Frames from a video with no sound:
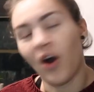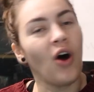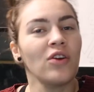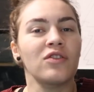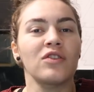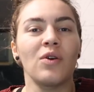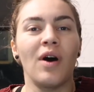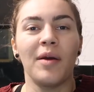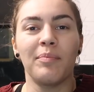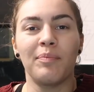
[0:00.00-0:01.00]
Also,
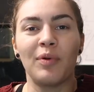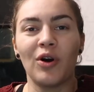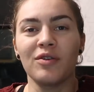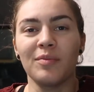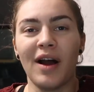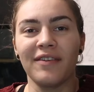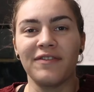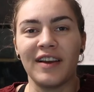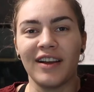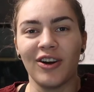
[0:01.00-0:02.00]
I burned my
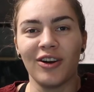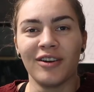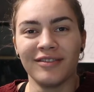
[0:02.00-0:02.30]
finger.